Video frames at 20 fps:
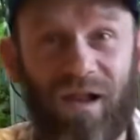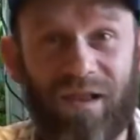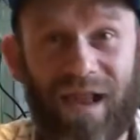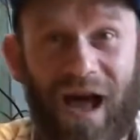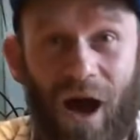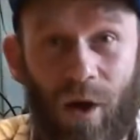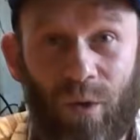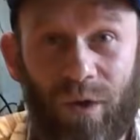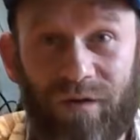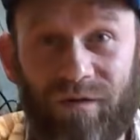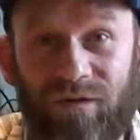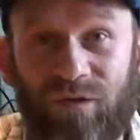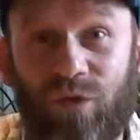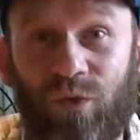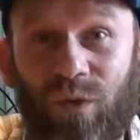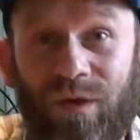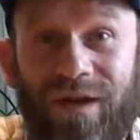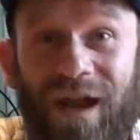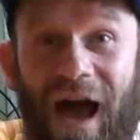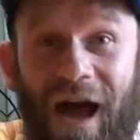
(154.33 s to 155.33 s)
allow it
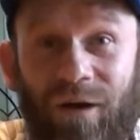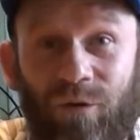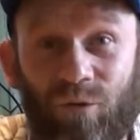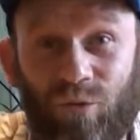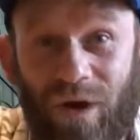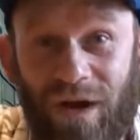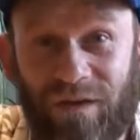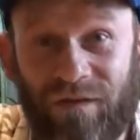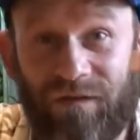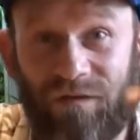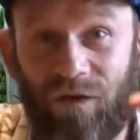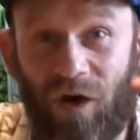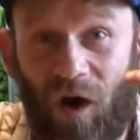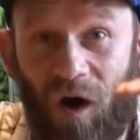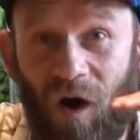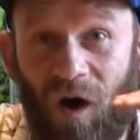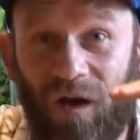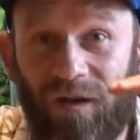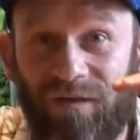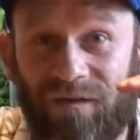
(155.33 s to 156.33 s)
to not rest
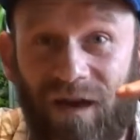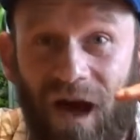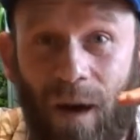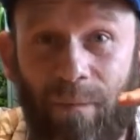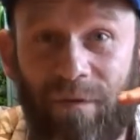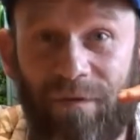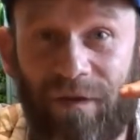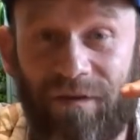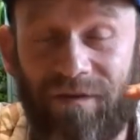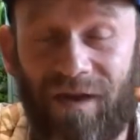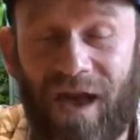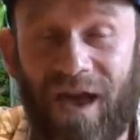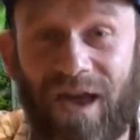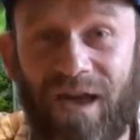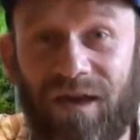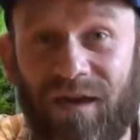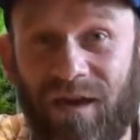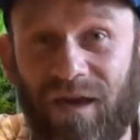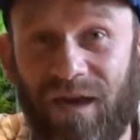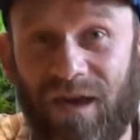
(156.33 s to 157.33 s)
on top of the
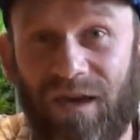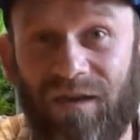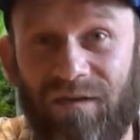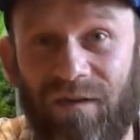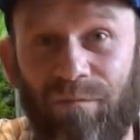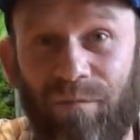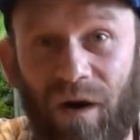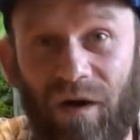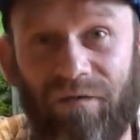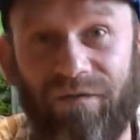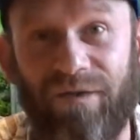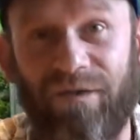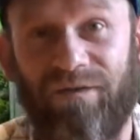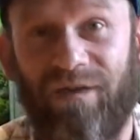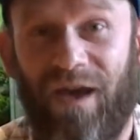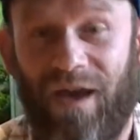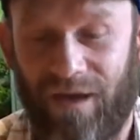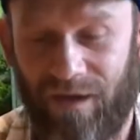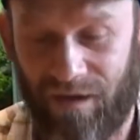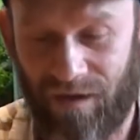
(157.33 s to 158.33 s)
tank, it's above the
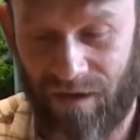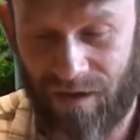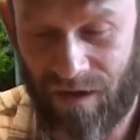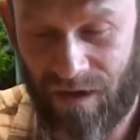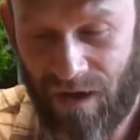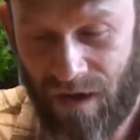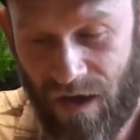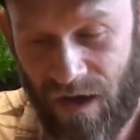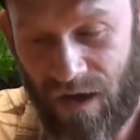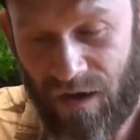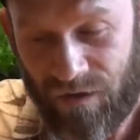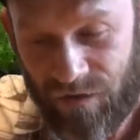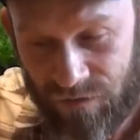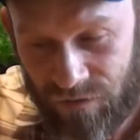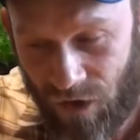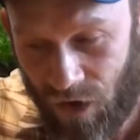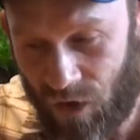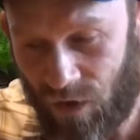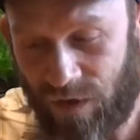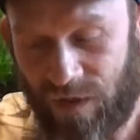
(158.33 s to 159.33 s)
tank.
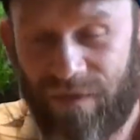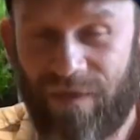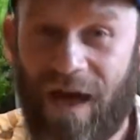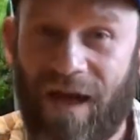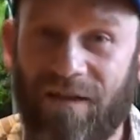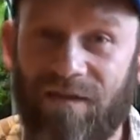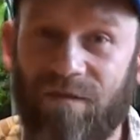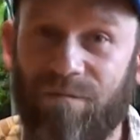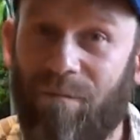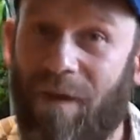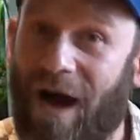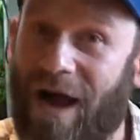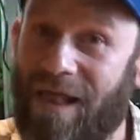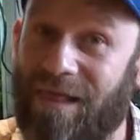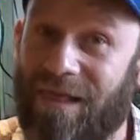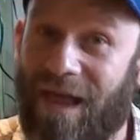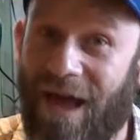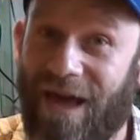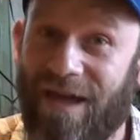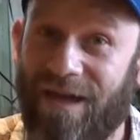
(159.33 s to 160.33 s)
So that's my
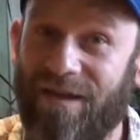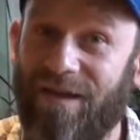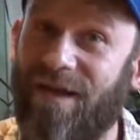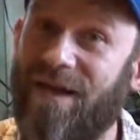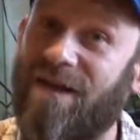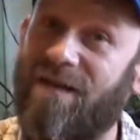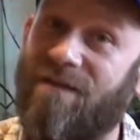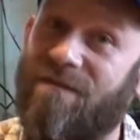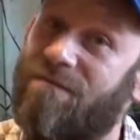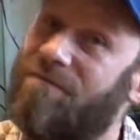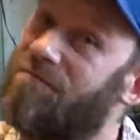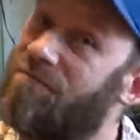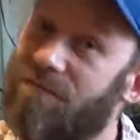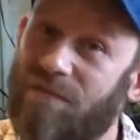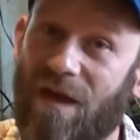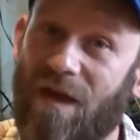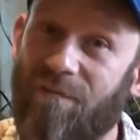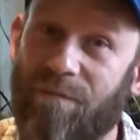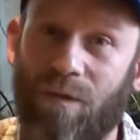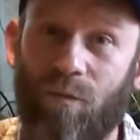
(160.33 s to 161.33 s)
light.
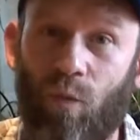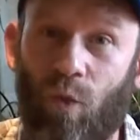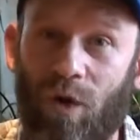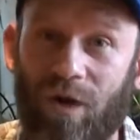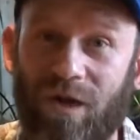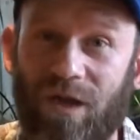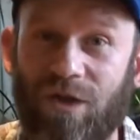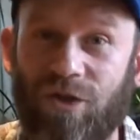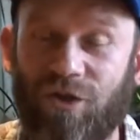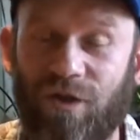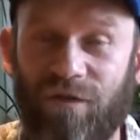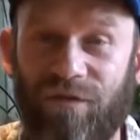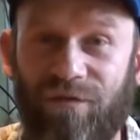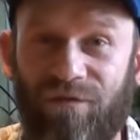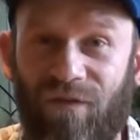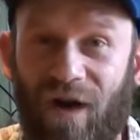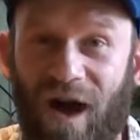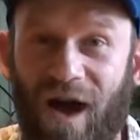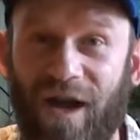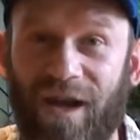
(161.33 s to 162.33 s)
They've been working just
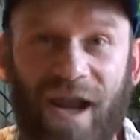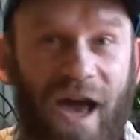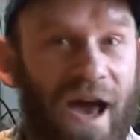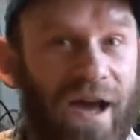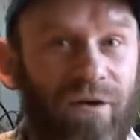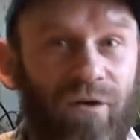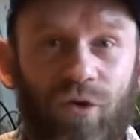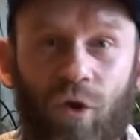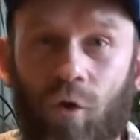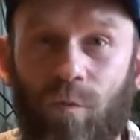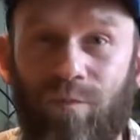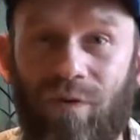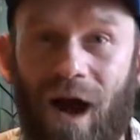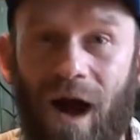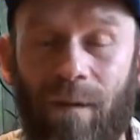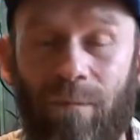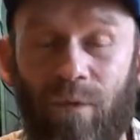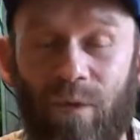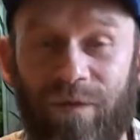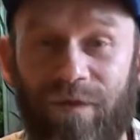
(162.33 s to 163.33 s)
fine, I have no
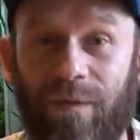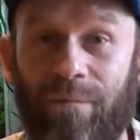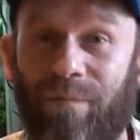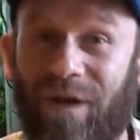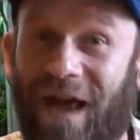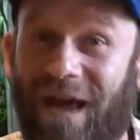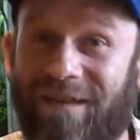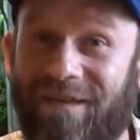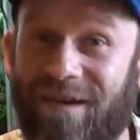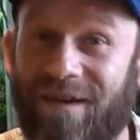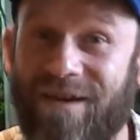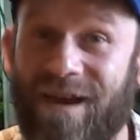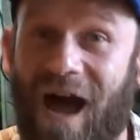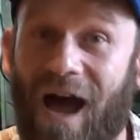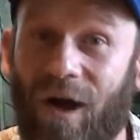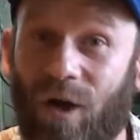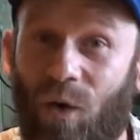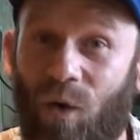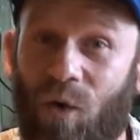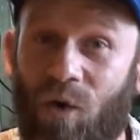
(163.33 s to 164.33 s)
problem with it, but I did
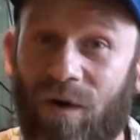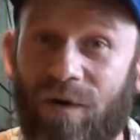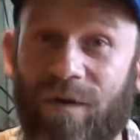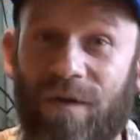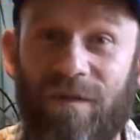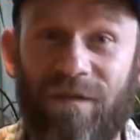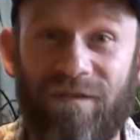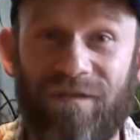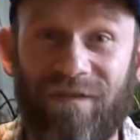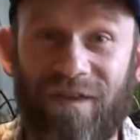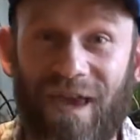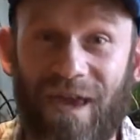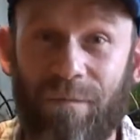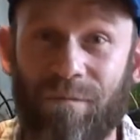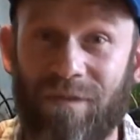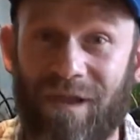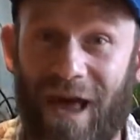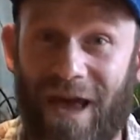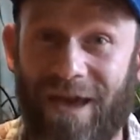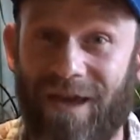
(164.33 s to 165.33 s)
not order the
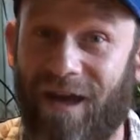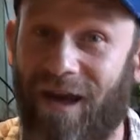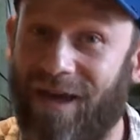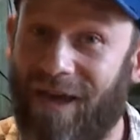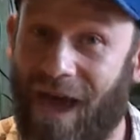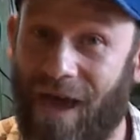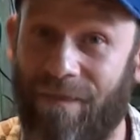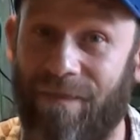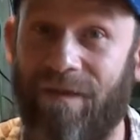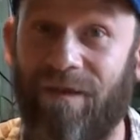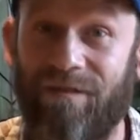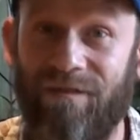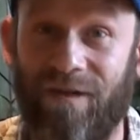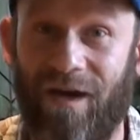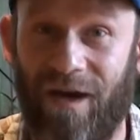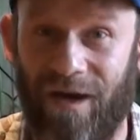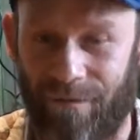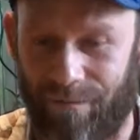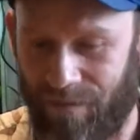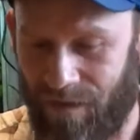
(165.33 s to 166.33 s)
same light again this
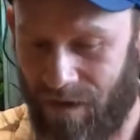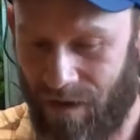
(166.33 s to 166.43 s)
time.